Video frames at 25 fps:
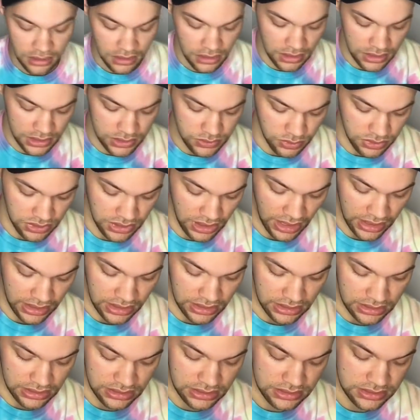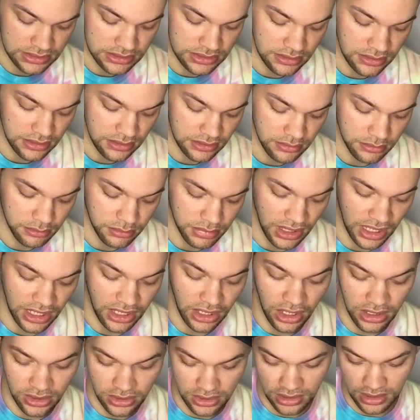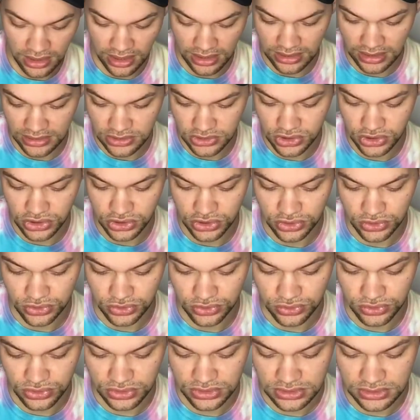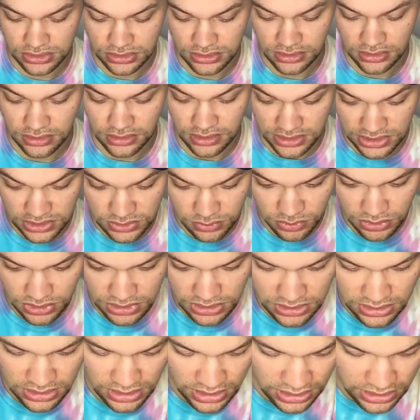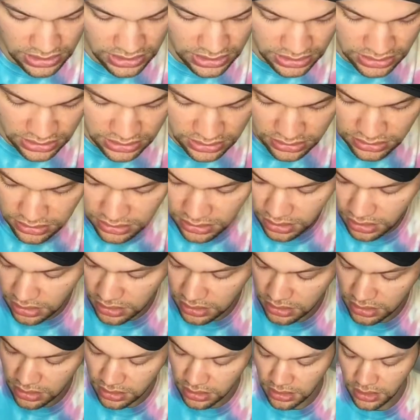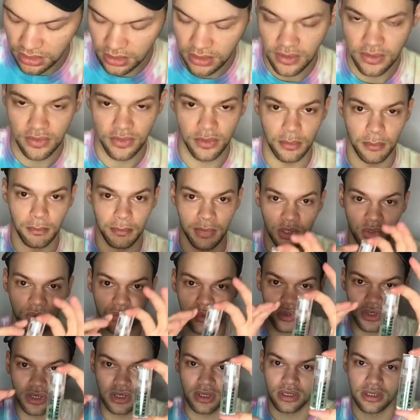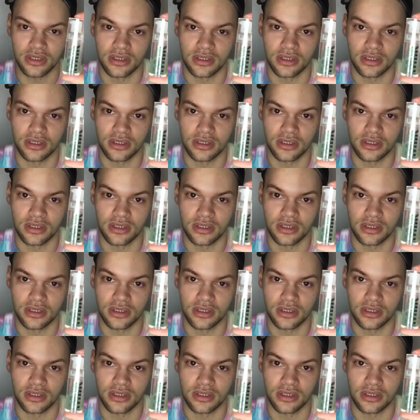is what that is, but I like to use this one, and then the Milk